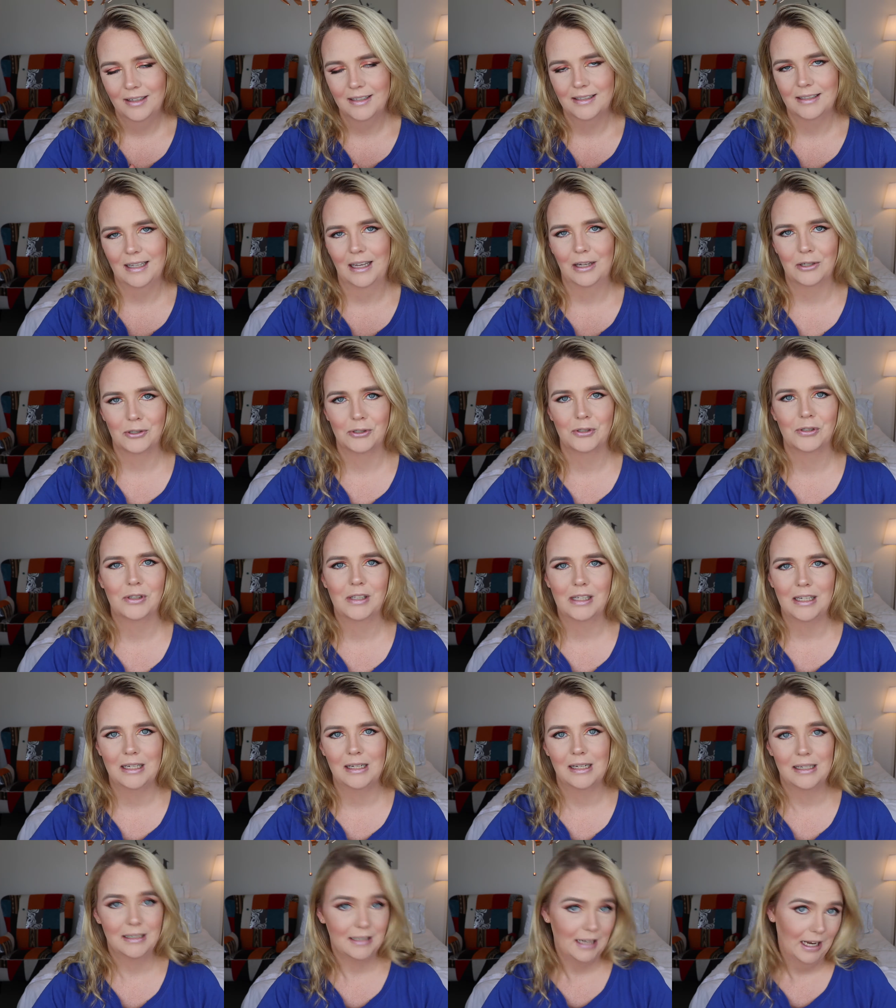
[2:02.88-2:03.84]
slash
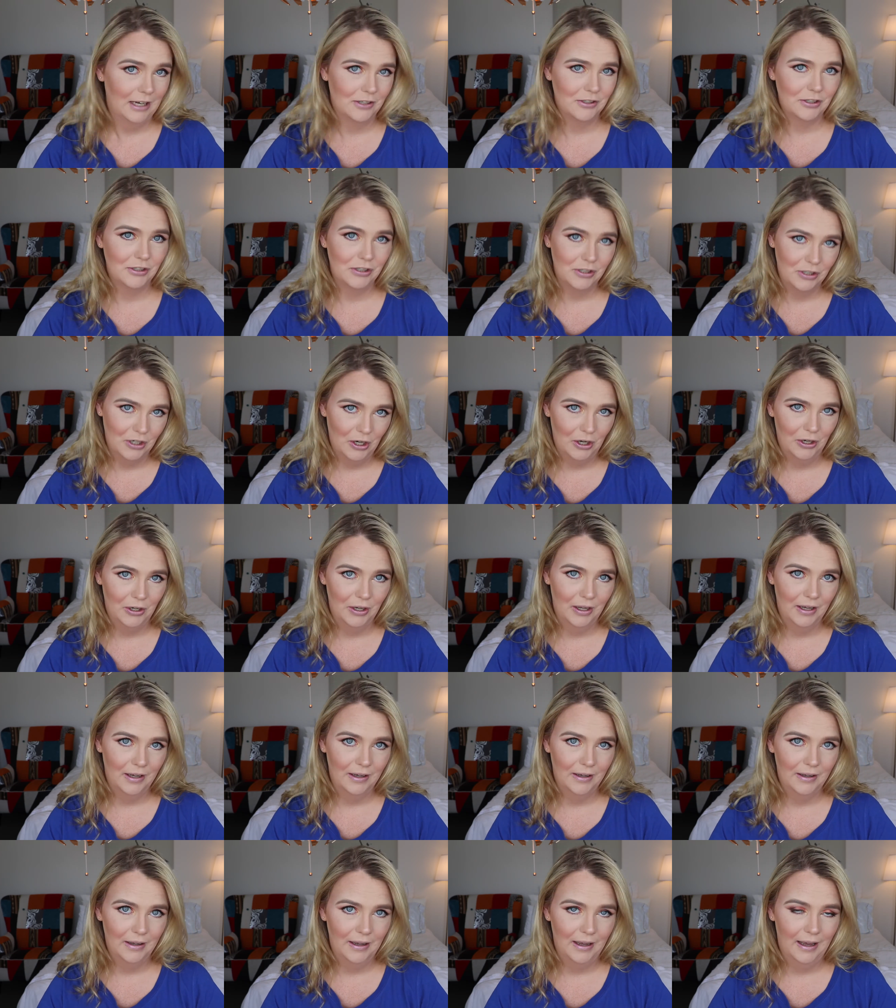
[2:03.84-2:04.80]
the Natasha
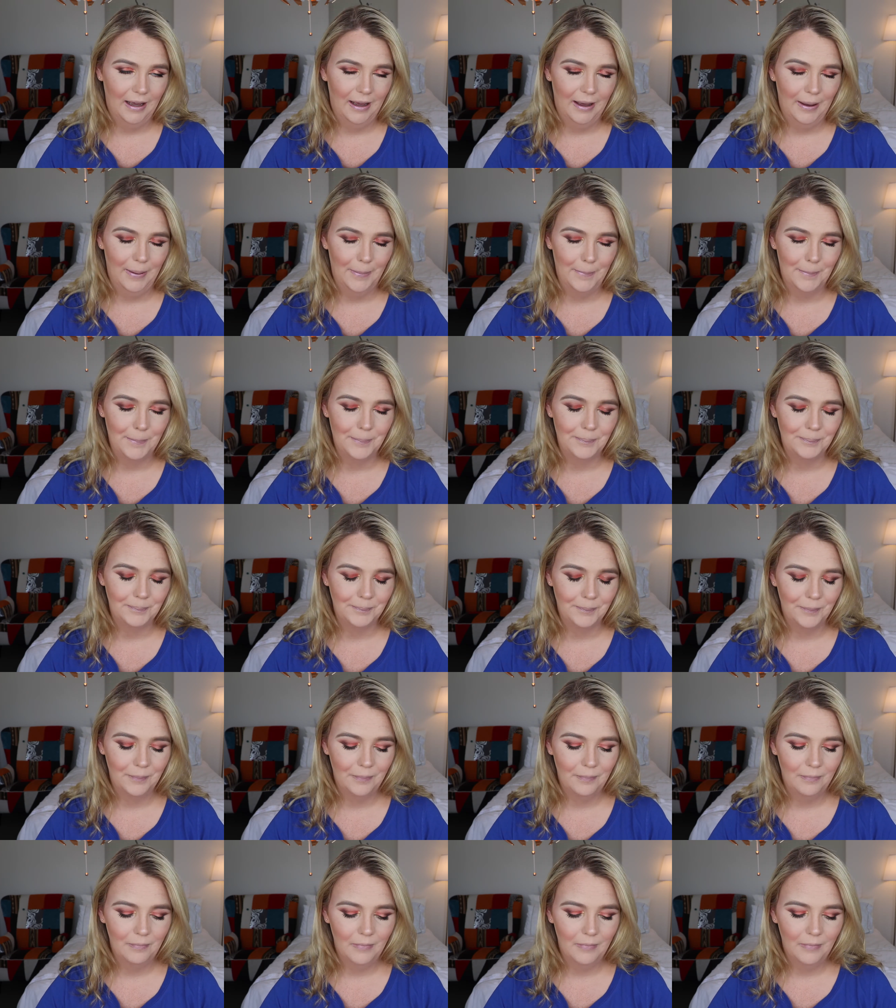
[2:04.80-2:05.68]
Denona um,